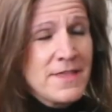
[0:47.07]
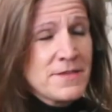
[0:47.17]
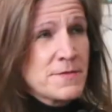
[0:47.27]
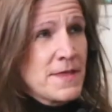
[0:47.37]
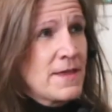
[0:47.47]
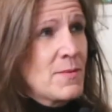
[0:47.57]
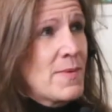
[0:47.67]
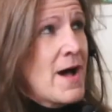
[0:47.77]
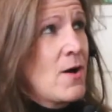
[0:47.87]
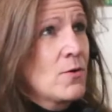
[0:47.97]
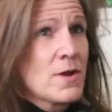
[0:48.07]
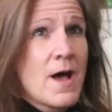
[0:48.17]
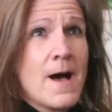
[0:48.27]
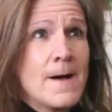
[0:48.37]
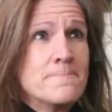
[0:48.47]
You think about,
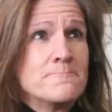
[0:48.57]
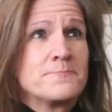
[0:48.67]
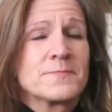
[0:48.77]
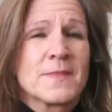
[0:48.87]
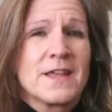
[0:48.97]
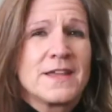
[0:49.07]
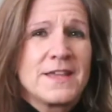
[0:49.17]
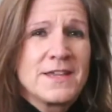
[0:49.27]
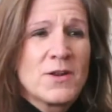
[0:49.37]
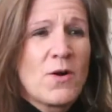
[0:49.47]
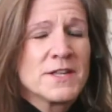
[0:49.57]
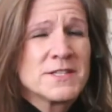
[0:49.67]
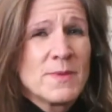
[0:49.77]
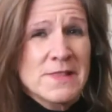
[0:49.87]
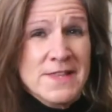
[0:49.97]

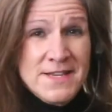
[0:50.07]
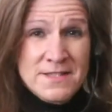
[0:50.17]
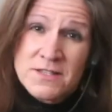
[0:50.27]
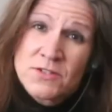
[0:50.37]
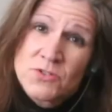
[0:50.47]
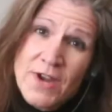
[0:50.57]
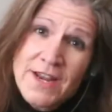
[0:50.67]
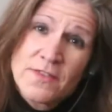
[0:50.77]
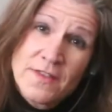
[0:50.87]
ultimately it's the strength